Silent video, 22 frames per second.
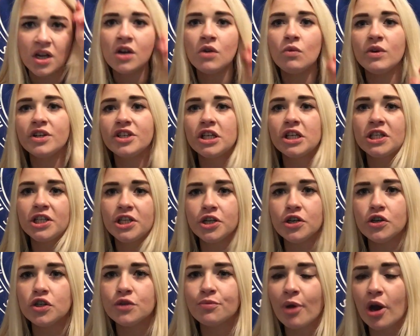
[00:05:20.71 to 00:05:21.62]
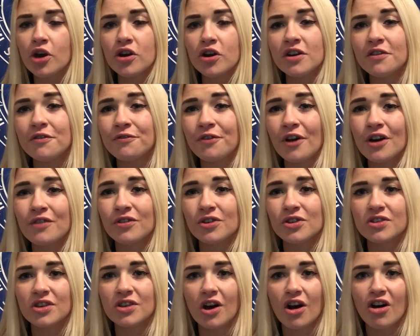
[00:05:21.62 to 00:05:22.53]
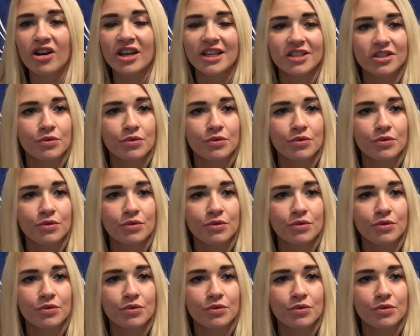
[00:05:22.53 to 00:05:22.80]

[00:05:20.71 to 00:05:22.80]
which is huge, but only 5 on target.